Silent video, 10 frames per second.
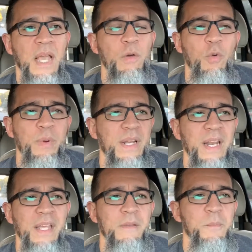will bring
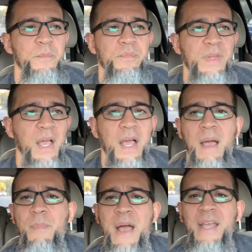like
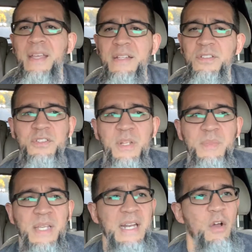Hot Pockets or
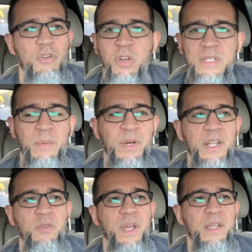something, and I'll cook that really quick.